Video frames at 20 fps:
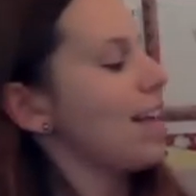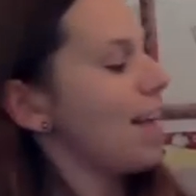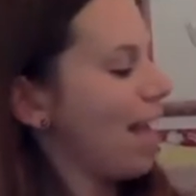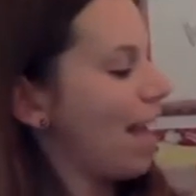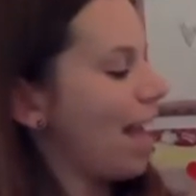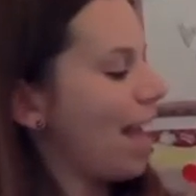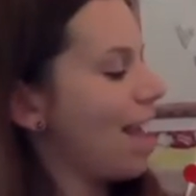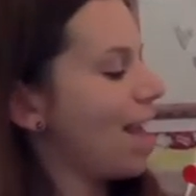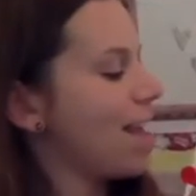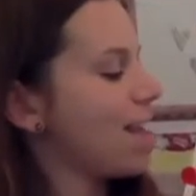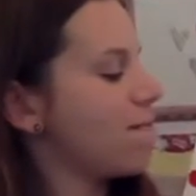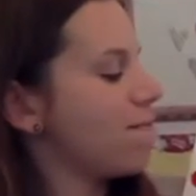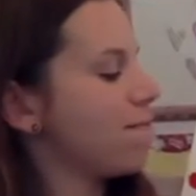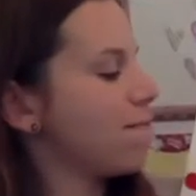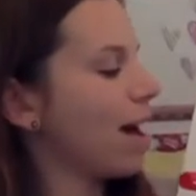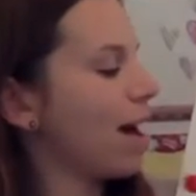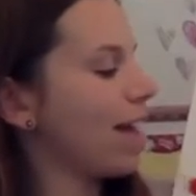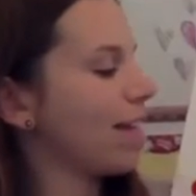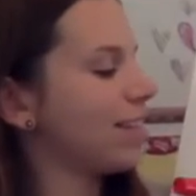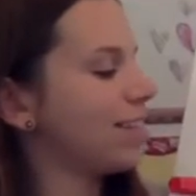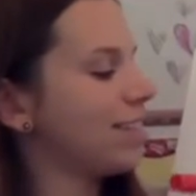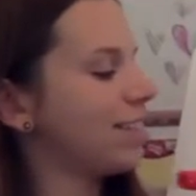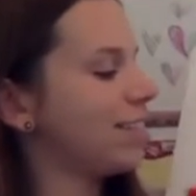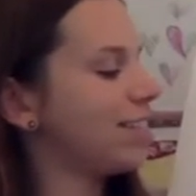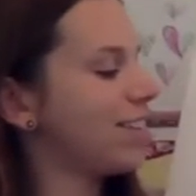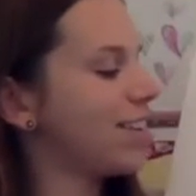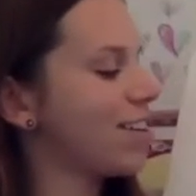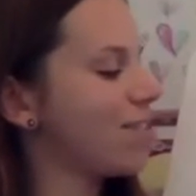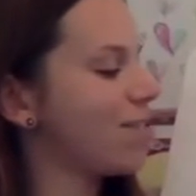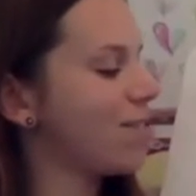8 minus
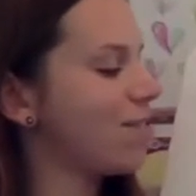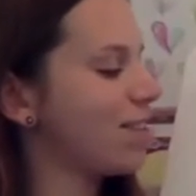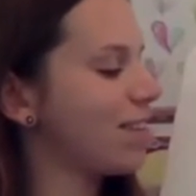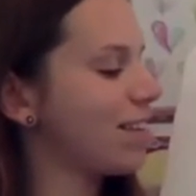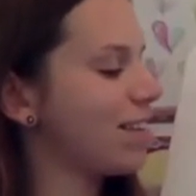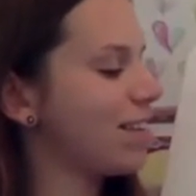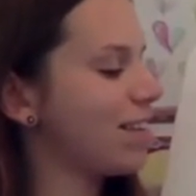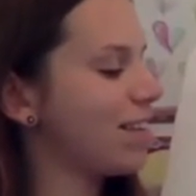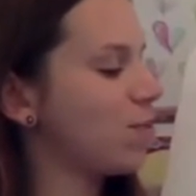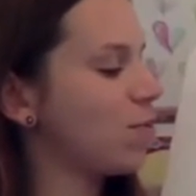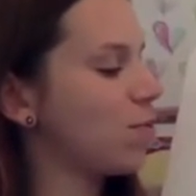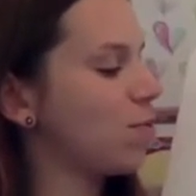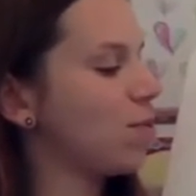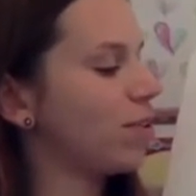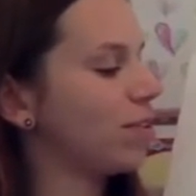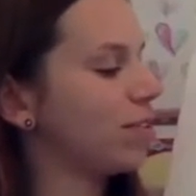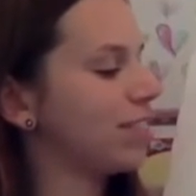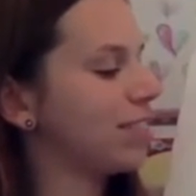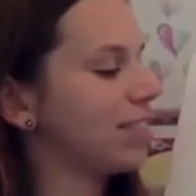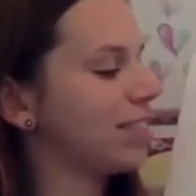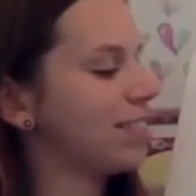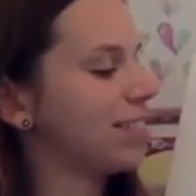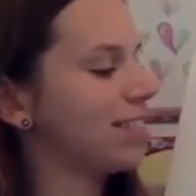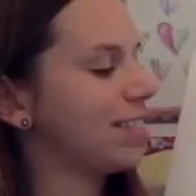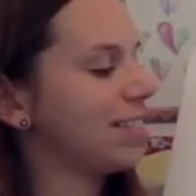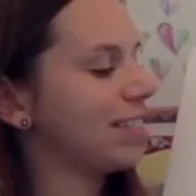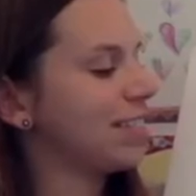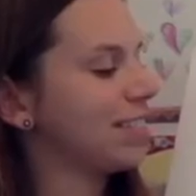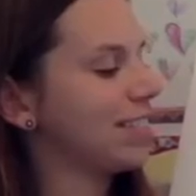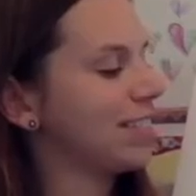2 equals
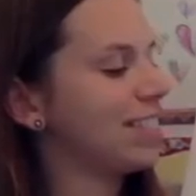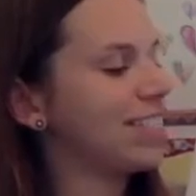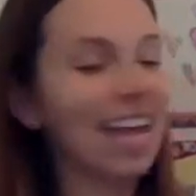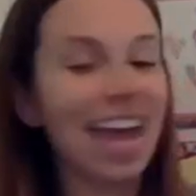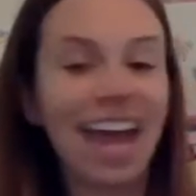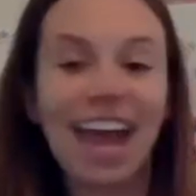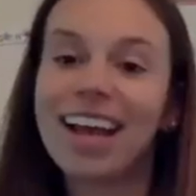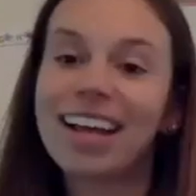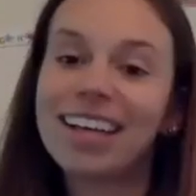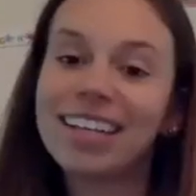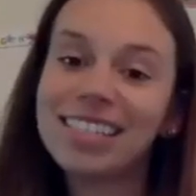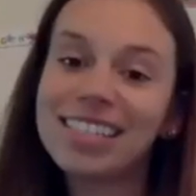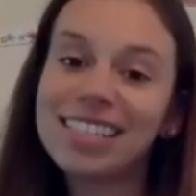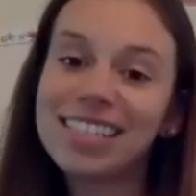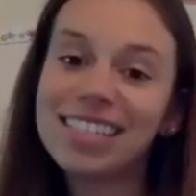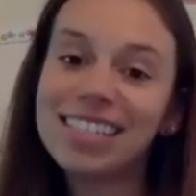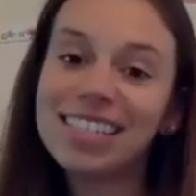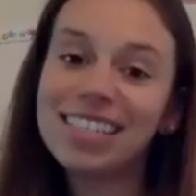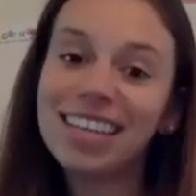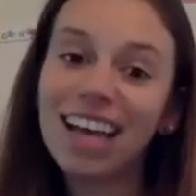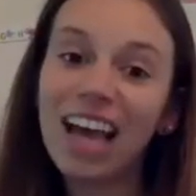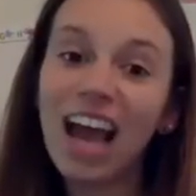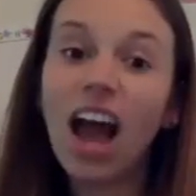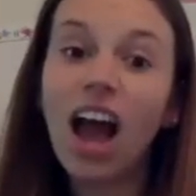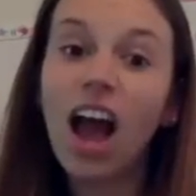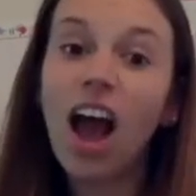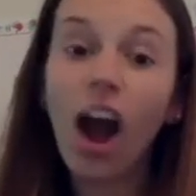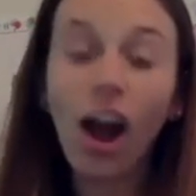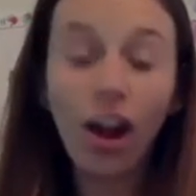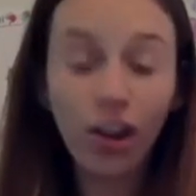6.
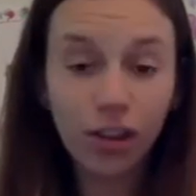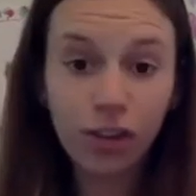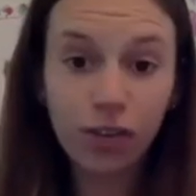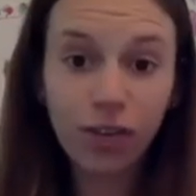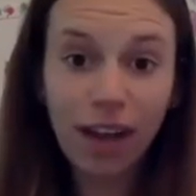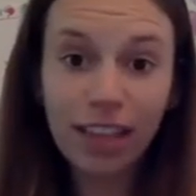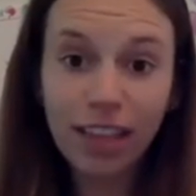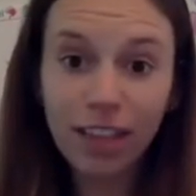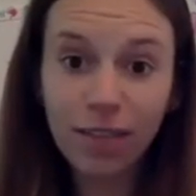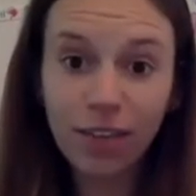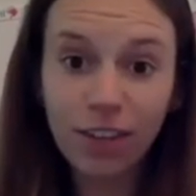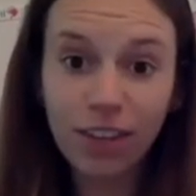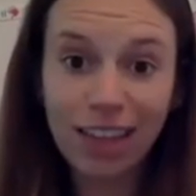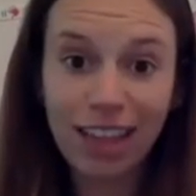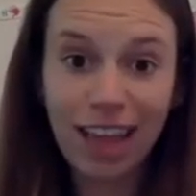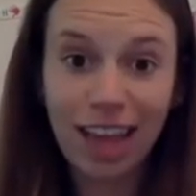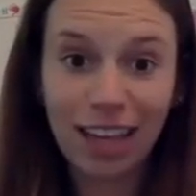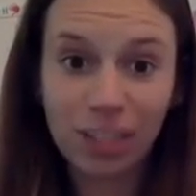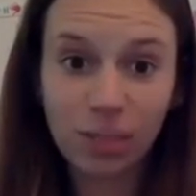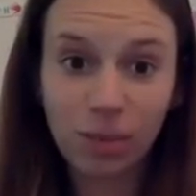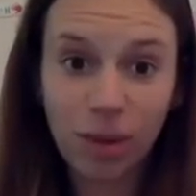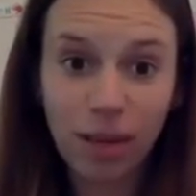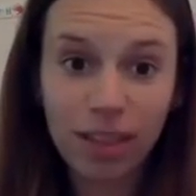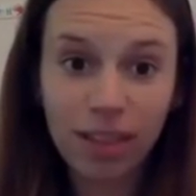Are you ready for the next one?